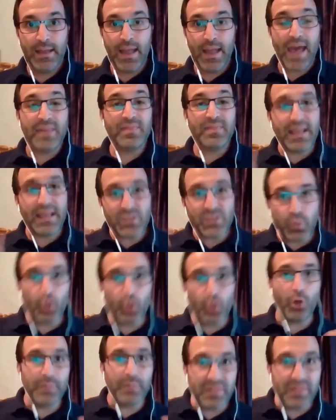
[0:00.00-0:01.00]
And that's what
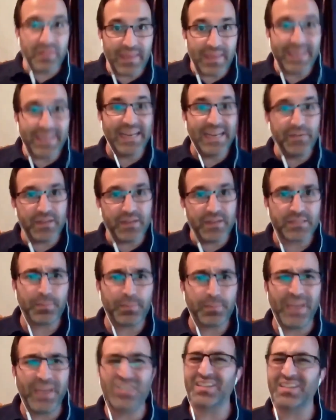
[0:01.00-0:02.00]
got me thinking, even as a
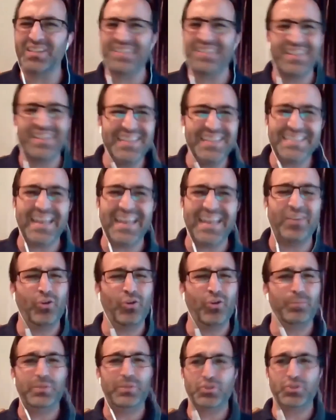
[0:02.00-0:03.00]
patient. I said, this
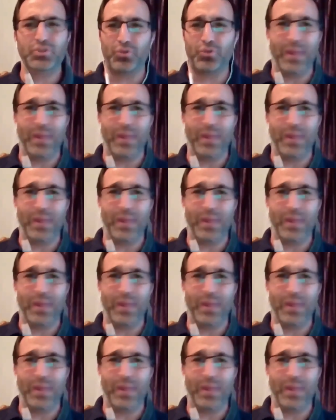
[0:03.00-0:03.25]
cannot be true.